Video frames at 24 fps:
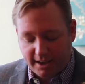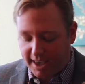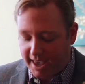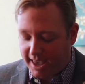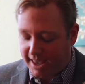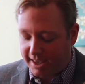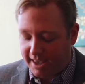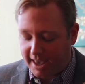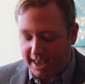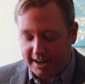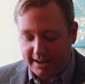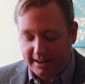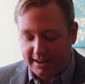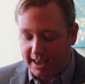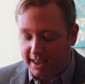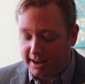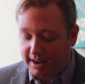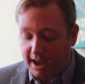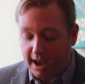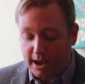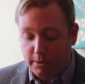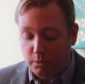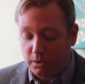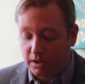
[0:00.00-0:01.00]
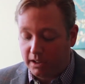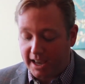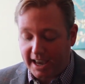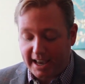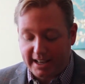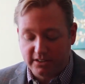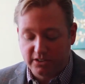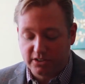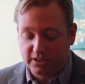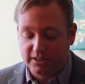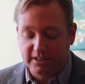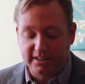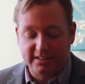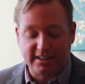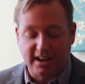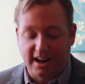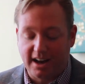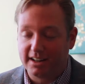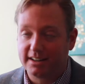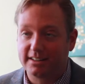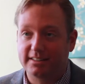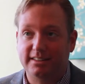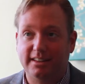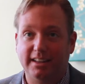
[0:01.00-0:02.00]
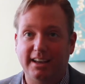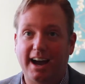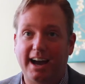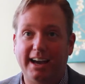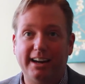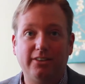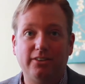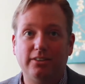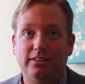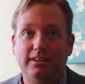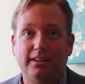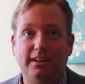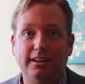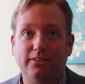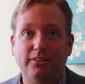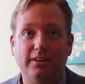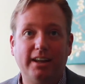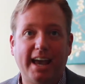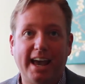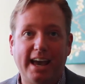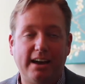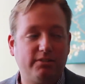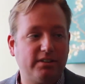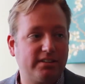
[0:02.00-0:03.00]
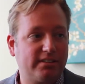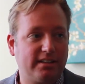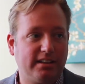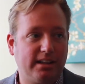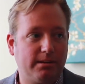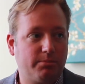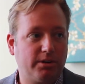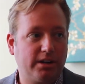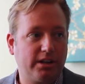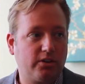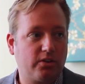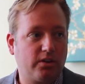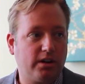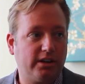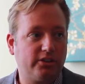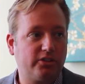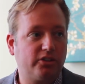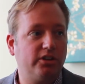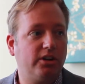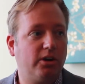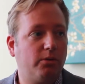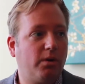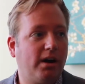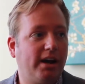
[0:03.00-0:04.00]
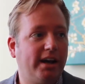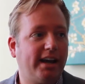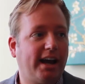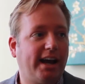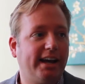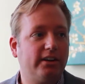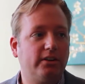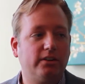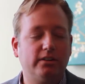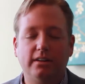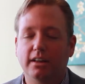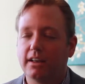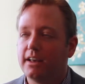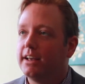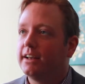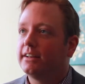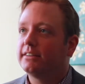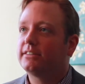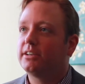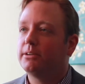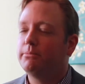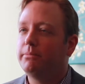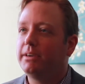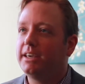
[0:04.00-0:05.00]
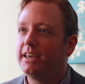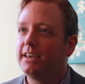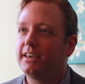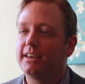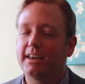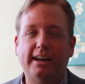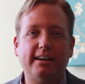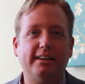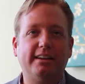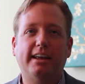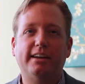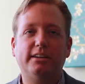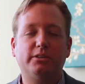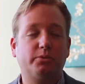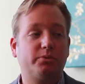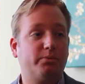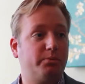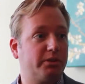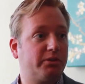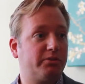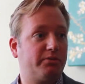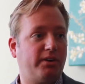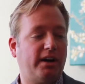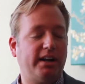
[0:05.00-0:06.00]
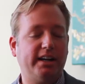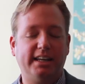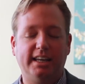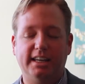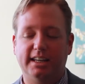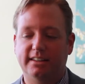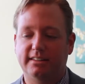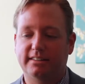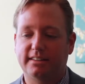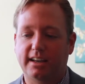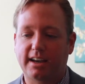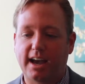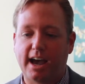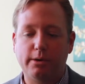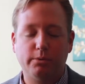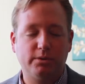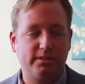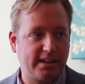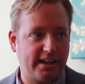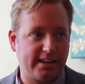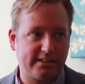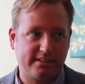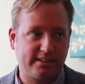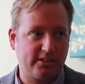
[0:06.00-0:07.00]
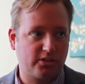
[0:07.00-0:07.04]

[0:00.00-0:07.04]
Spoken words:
And I will answer this honestly. I don't have a celebrity crush. You know why? I don't. To me, and what's funny is, like, I was asked